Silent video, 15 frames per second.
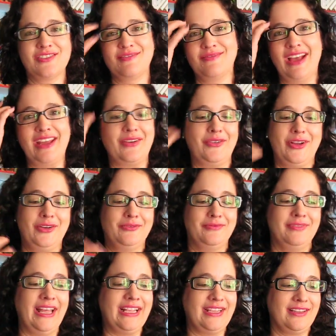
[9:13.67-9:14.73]
I don't know,
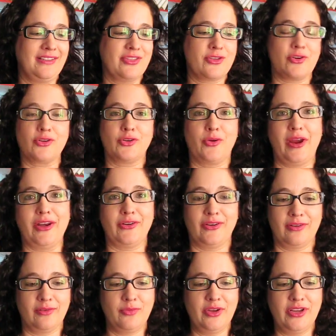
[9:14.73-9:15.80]
like a third
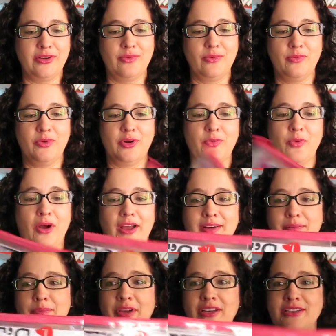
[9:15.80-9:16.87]
grader would, would want,
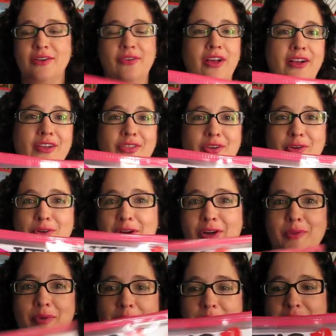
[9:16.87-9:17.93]
but don't knock a third grader.
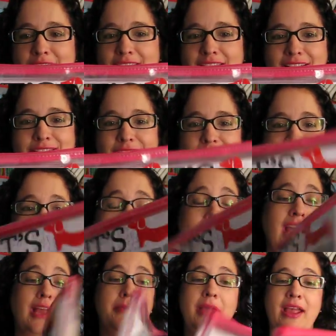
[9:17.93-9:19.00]
I work with young kids all the
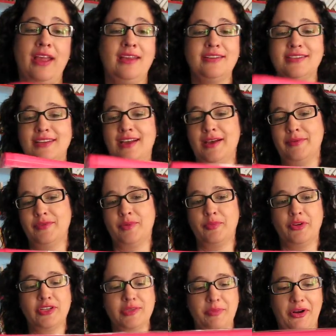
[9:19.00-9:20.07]
time and uh, they're
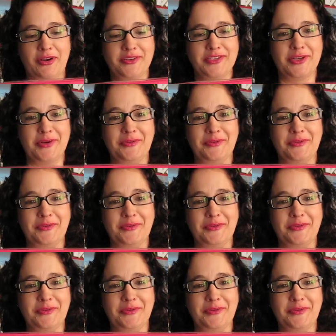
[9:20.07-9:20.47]
pretty smart, so